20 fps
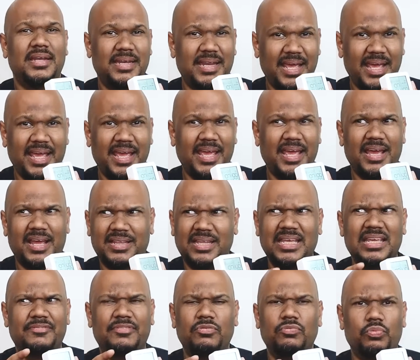day, I
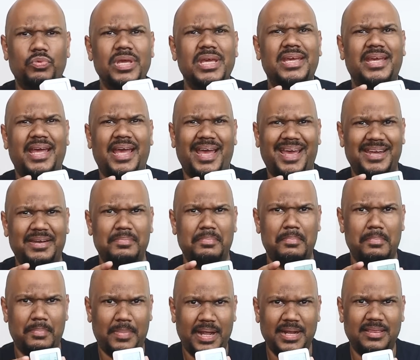think even week
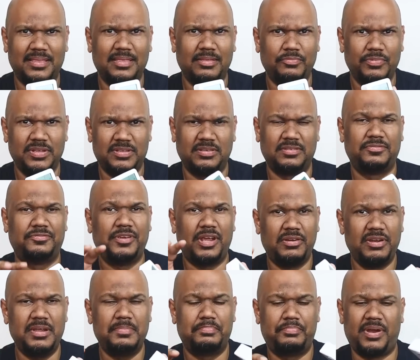and month, which is
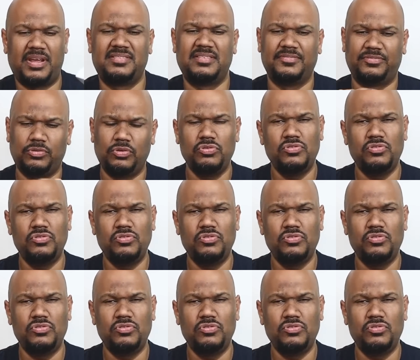very impressive.